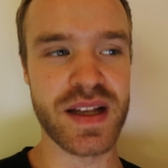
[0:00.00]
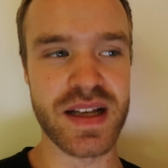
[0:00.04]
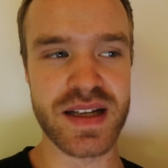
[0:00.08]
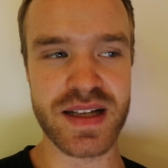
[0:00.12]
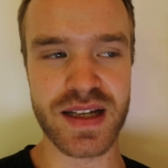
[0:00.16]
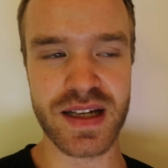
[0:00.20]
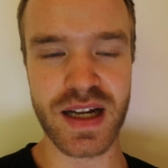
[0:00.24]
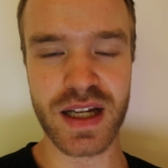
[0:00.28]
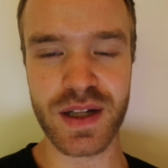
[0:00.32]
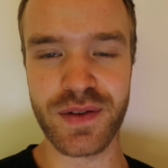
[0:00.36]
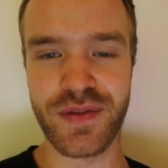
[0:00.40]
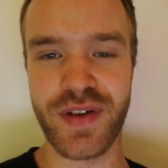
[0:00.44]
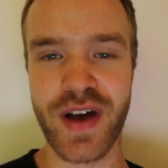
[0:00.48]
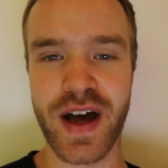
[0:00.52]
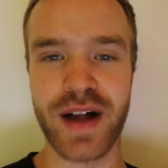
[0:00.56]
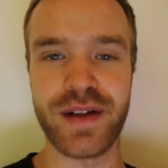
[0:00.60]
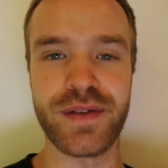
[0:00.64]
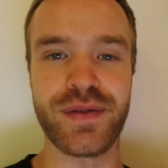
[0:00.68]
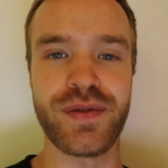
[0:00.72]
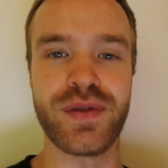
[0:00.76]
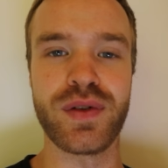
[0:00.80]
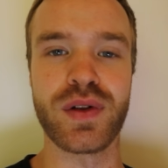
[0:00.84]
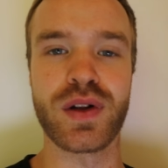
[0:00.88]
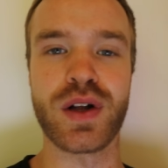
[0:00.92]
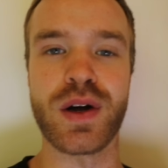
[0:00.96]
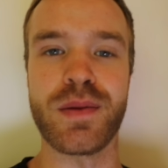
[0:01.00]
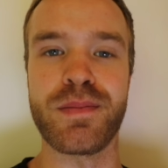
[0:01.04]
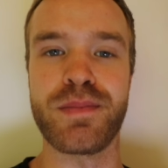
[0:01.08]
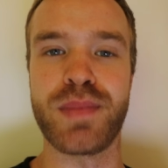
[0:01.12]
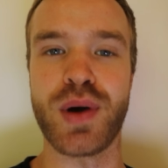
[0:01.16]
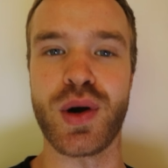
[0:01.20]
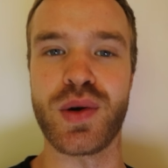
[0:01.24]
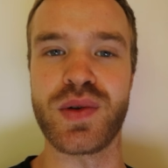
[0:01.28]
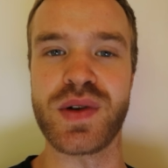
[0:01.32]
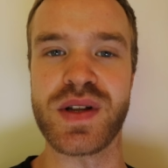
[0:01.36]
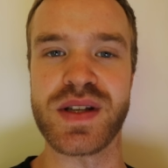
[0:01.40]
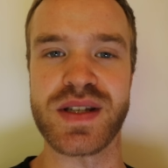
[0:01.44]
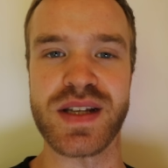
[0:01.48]
a lot of helpful
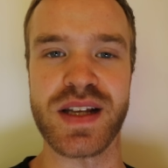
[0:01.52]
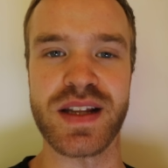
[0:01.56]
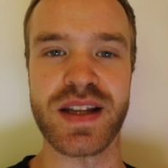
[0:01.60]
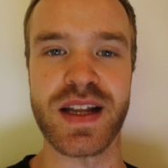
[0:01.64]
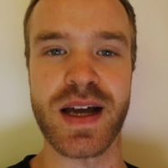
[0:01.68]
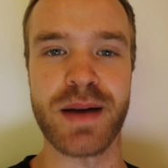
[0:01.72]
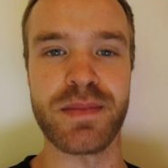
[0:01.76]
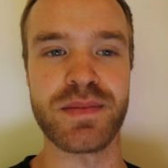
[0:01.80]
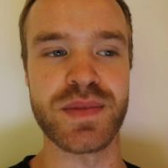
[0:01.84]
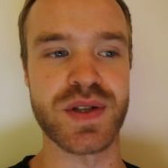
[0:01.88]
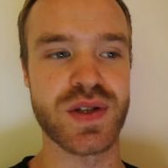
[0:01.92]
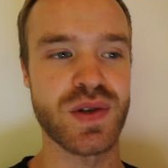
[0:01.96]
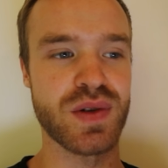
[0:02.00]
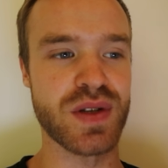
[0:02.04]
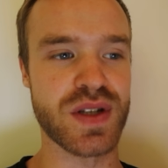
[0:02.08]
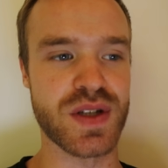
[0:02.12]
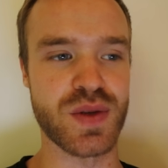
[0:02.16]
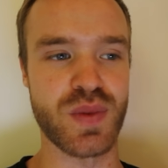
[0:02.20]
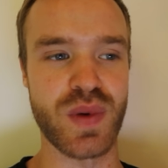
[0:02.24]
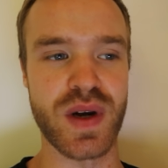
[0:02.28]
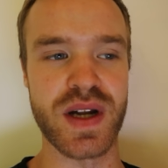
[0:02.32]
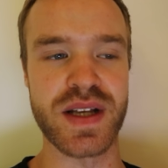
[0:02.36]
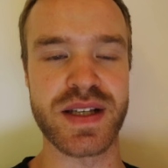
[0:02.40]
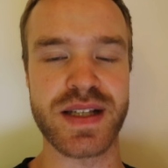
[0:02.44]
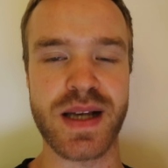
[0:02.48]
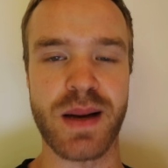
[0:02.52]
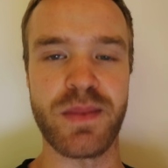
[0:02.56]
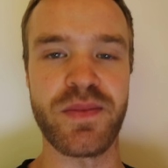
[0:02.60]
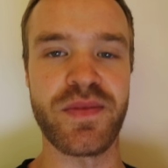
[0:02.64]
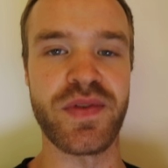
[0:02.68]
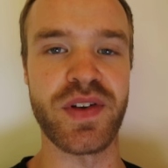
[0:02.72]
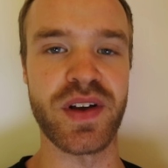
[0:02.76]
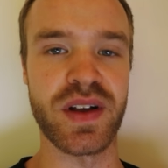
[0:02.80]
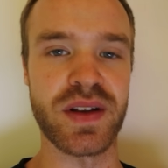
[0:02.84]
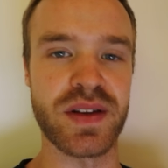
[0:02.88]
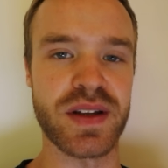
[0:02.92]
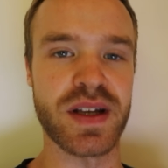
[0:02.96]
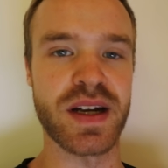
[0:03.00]
components in them, so it's really
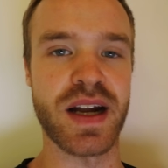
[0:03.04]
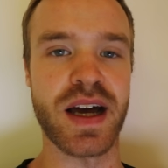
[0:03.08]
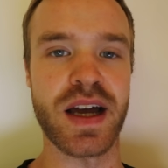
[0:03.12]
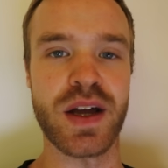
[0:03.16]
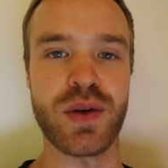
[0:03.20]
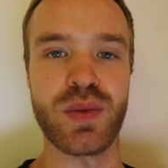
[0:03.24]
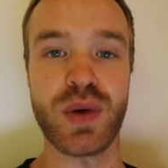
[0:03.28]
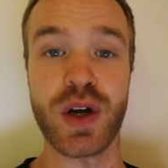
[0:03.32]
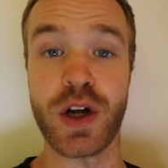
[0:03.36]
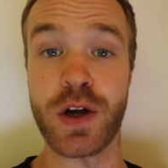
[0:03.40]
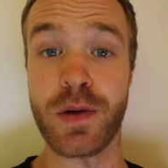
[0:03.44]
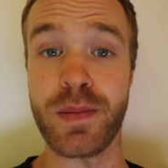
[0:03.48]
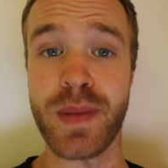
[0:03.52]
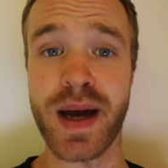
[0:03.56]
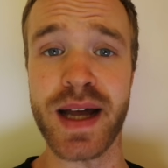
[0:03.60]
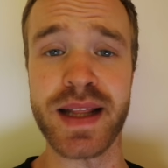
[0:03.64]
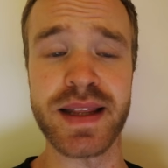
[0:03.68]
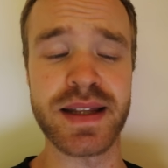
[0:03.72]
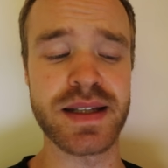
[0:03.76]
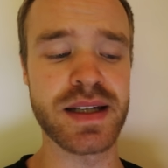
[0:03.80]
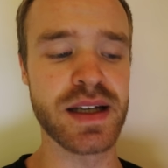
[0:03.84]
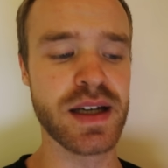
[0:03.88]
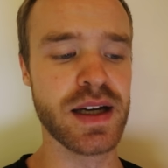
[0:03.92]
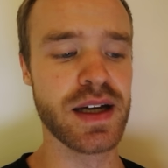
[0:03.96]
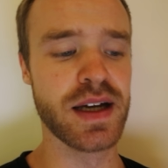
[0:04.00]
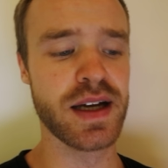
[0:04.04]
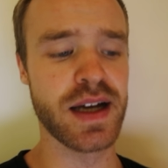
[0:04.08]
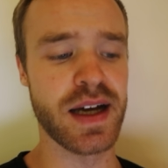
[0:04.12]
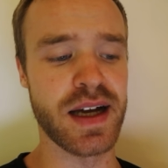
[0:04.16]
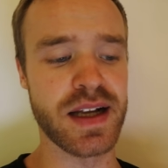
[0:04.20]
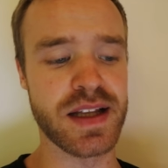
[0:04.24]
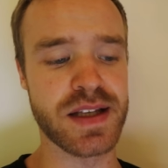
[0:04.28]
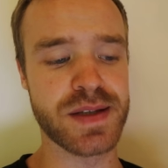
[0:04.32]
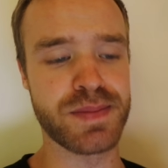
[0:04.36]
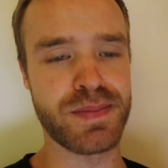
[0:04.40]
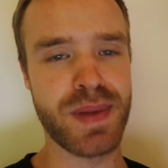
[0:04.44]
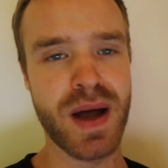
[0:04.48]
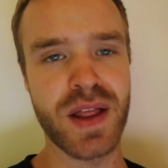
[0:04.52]
something that I recommend.
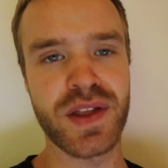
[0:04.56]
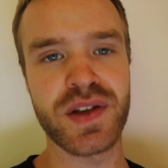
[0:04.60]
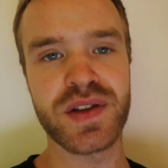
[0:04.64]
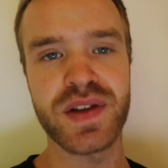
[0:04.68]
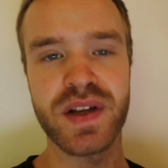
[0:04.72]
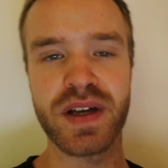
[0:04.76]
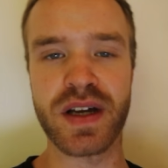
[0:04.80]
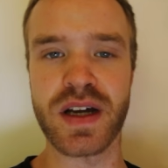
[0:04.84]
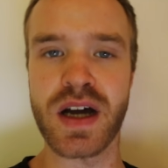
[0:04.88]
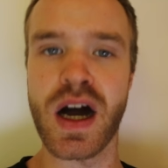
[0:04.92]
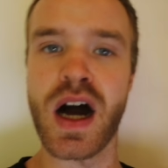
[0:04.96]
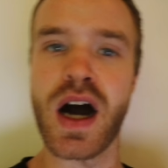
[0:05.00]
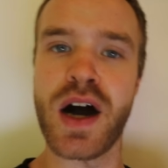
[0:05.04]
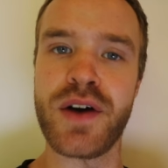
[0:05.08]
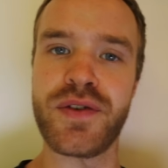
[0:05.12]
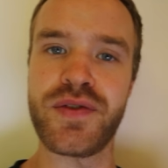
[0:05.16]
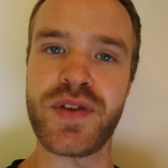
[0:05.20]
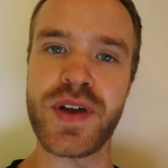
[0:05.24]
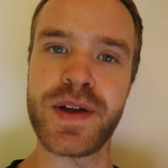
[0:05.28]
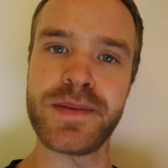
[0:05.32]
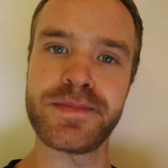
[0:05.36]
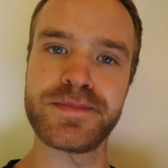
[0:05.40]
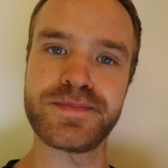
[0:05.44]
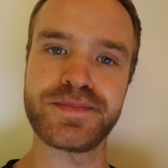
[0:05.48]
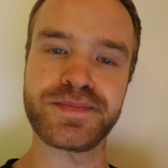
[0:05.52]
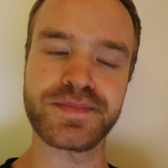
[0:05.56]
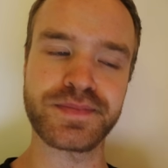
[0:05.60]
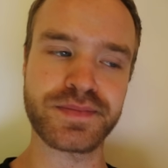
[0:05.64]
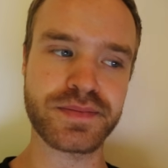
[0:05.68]
It's better than coffee.